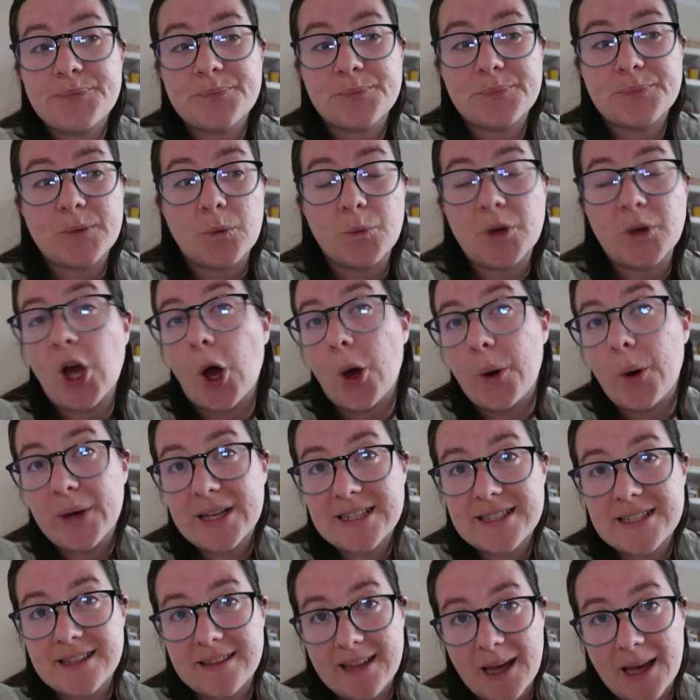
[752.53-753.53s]
we owe it
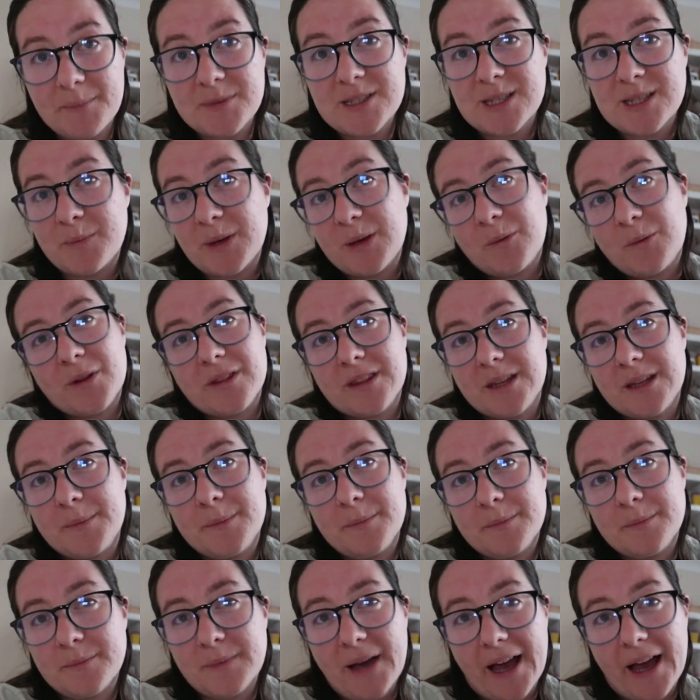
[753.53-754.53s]
to them to be with
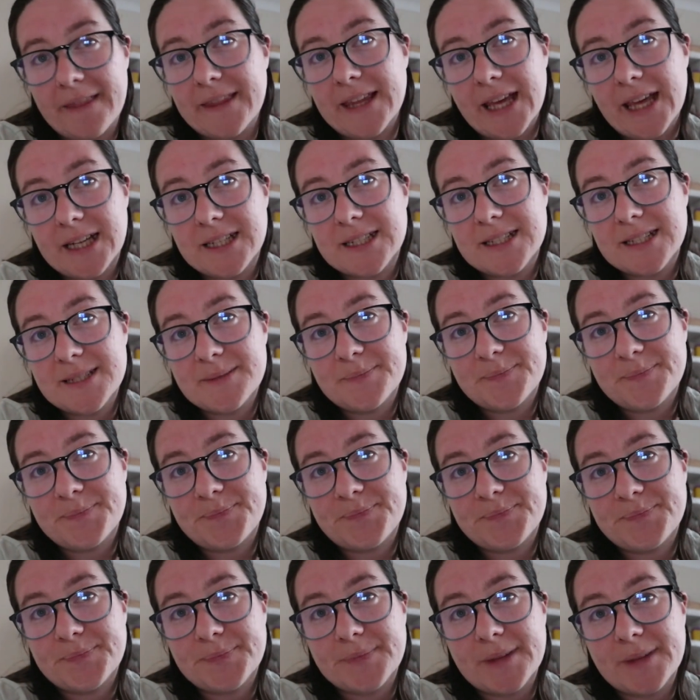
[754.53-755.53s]
them at the end.
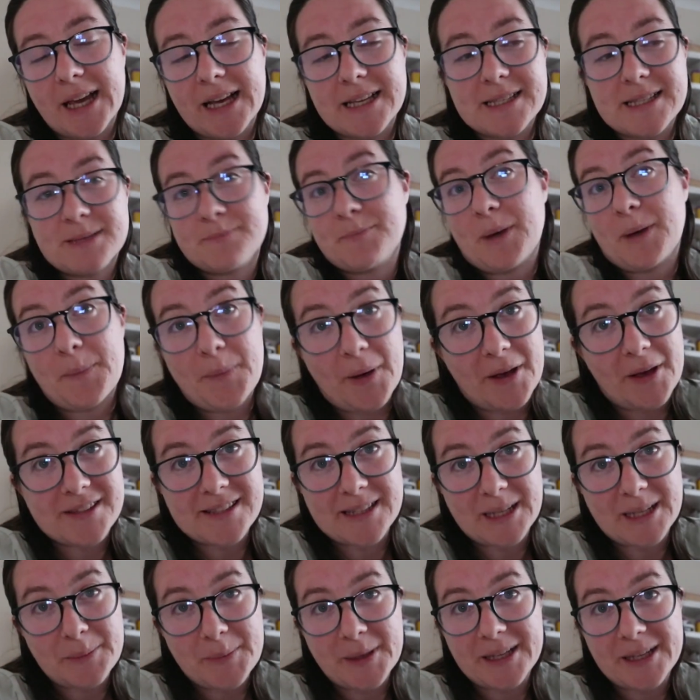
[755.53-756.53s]
That's my
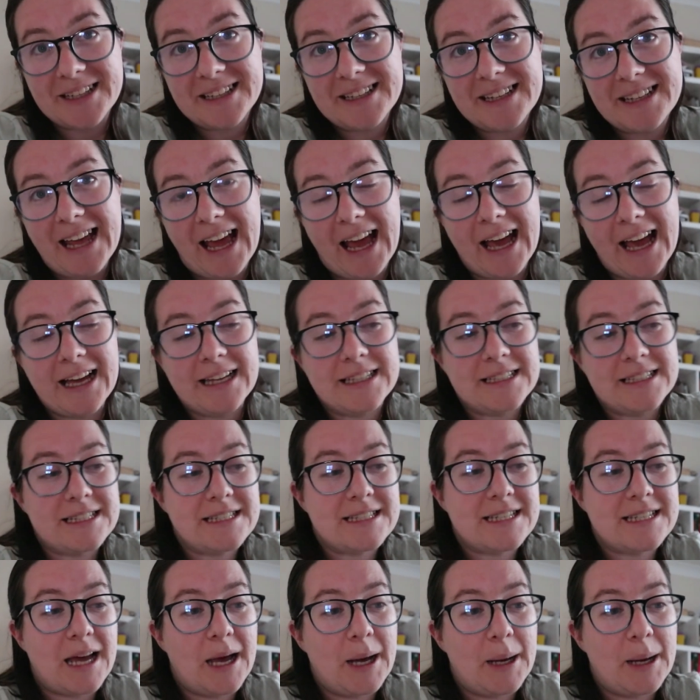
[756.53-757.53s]
personal opinion,
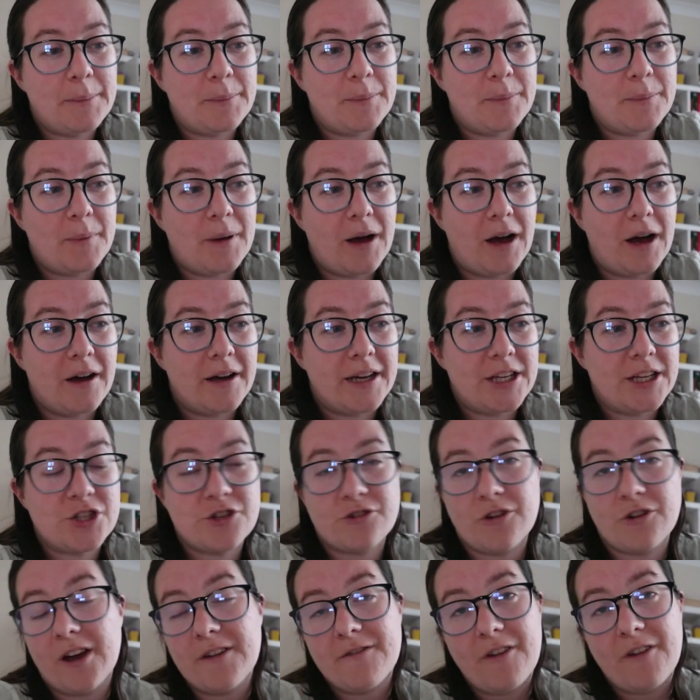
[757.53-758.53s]
and I
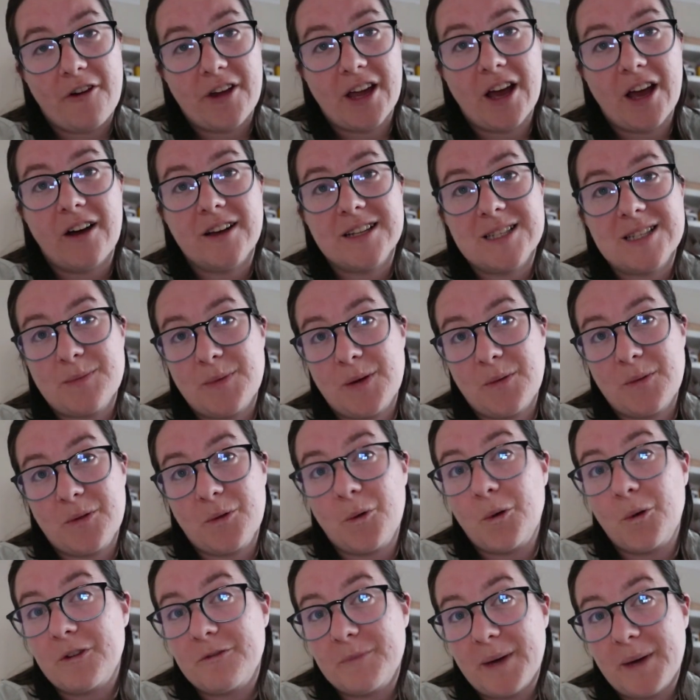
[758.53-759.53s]
try very hard to be with
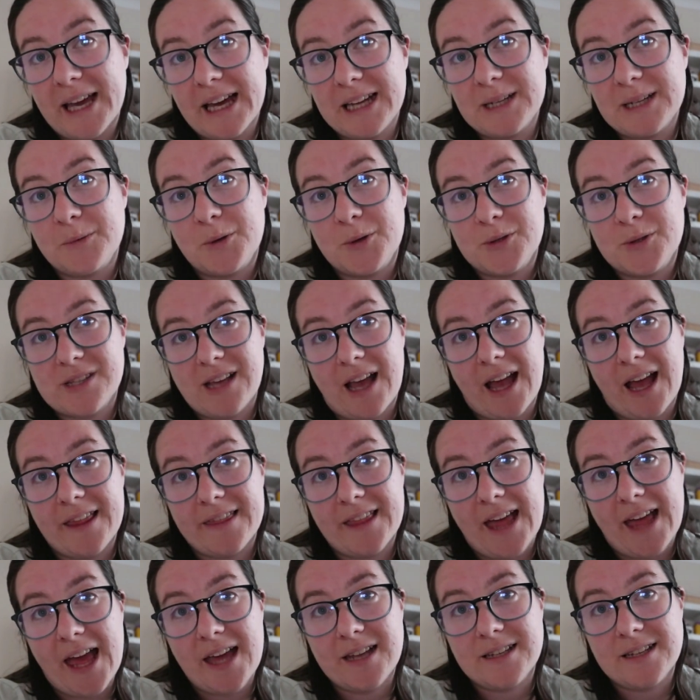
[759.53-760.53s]
all of my animals at
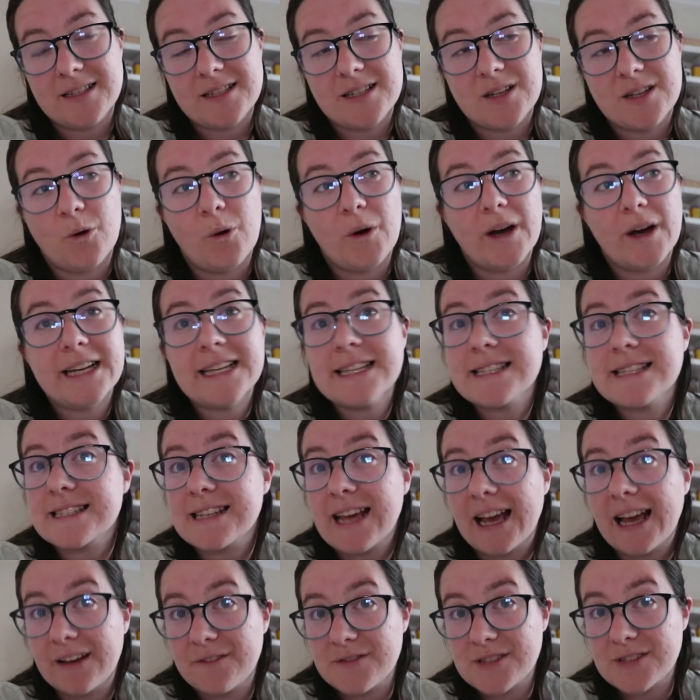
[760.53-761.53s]
the end, or at least
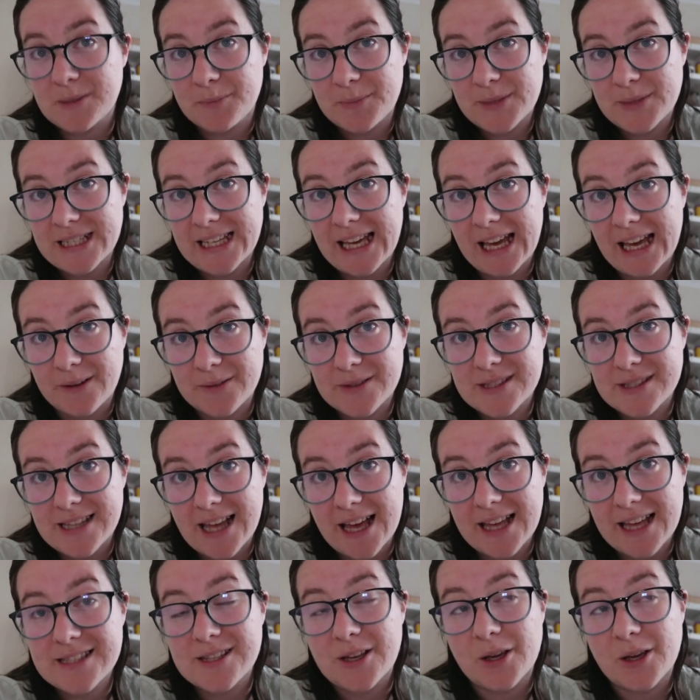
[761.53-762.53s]
have somebody else
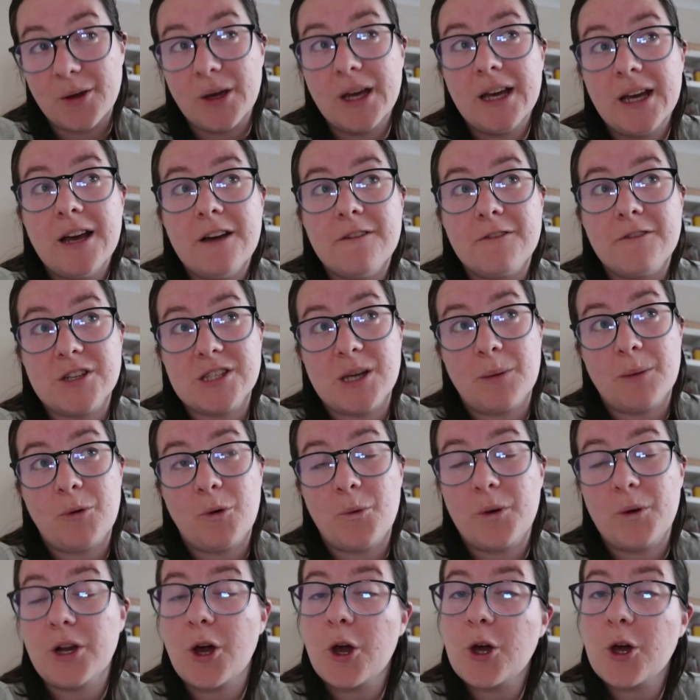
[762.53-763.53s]
there. So for example,
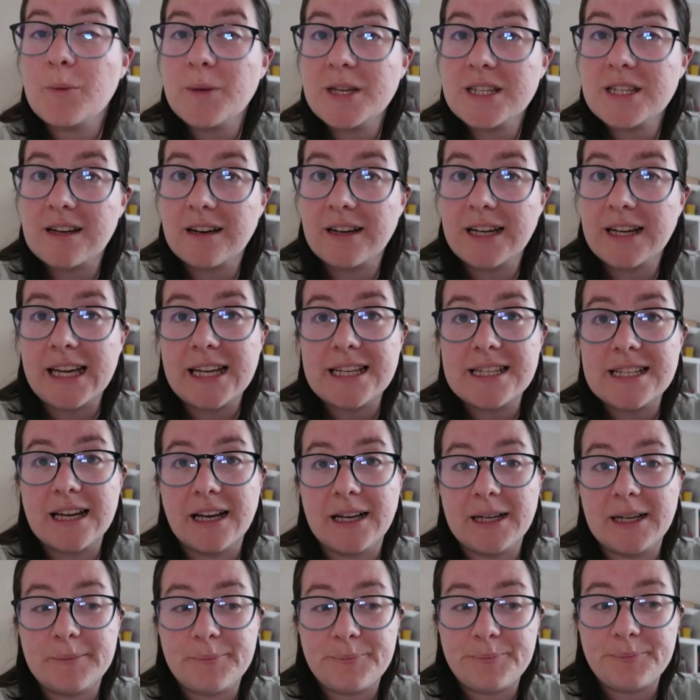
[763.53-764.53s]
when Obi died,
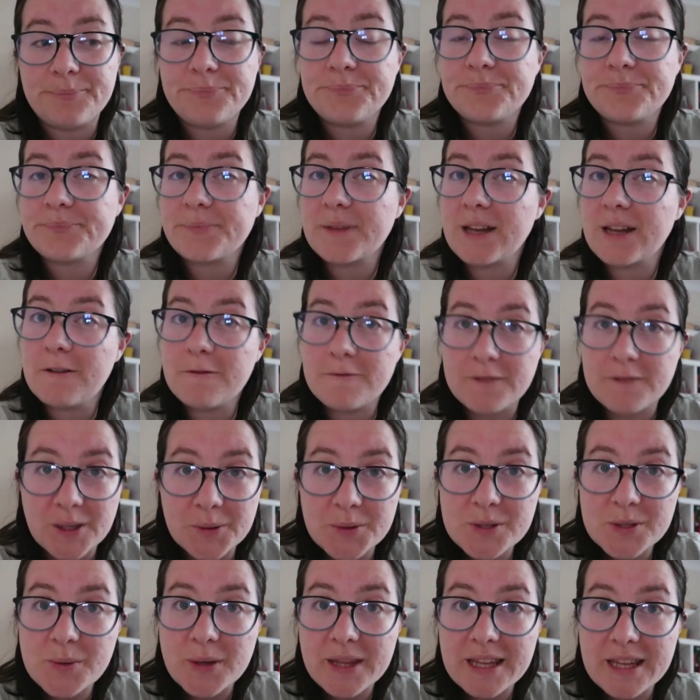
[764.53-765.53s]
Phil
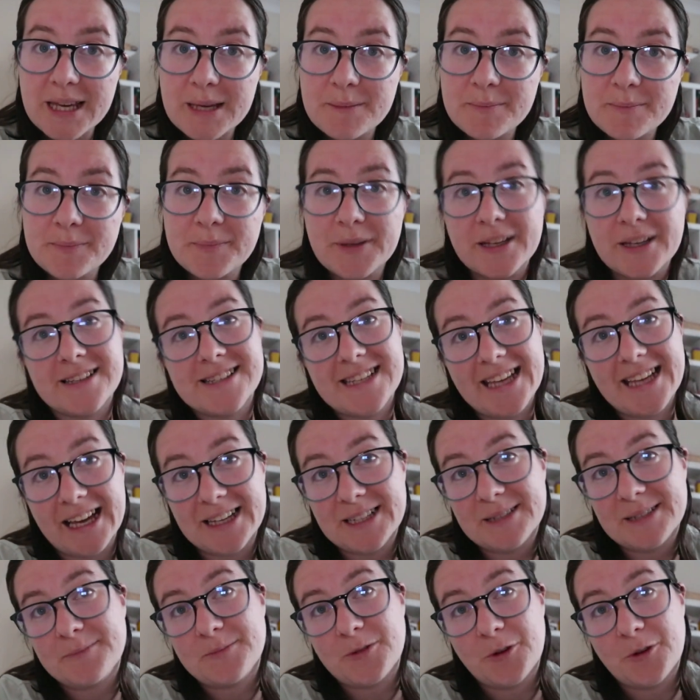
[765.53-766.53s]
was with him because he had
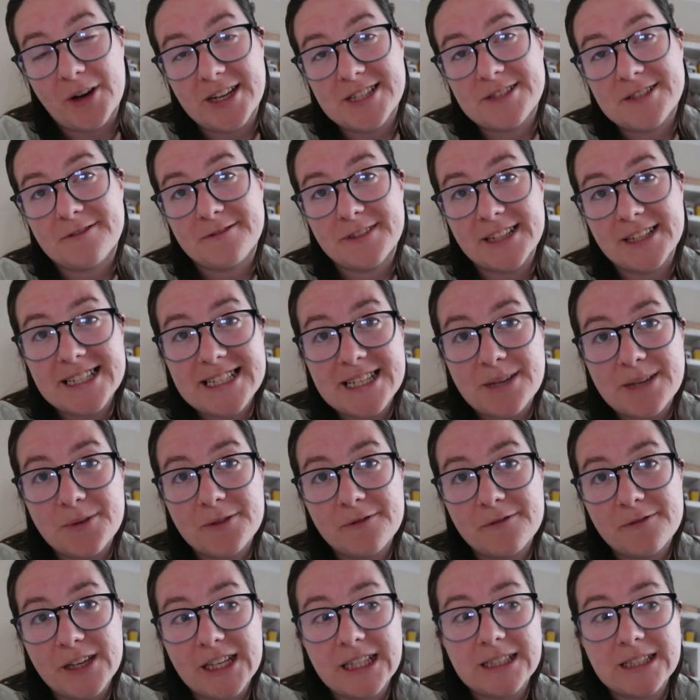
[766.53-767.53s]
a greater affinity with
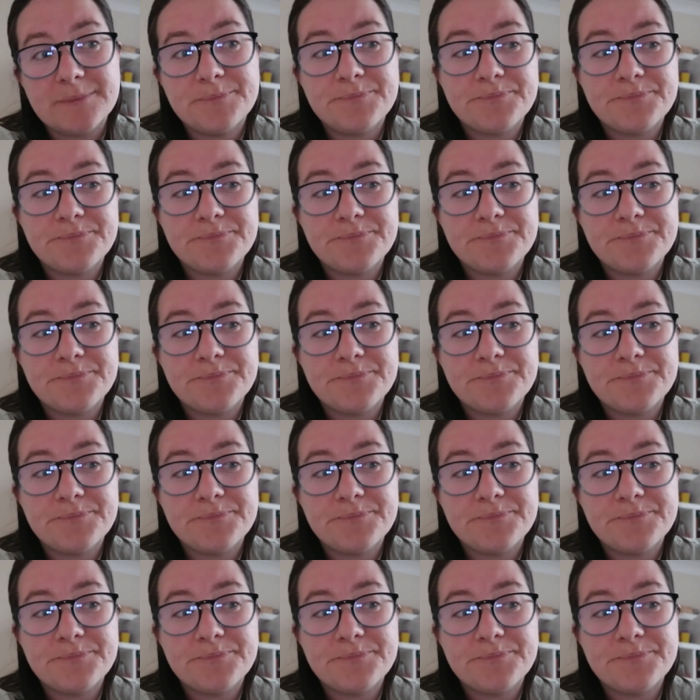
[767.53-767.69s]
Phil.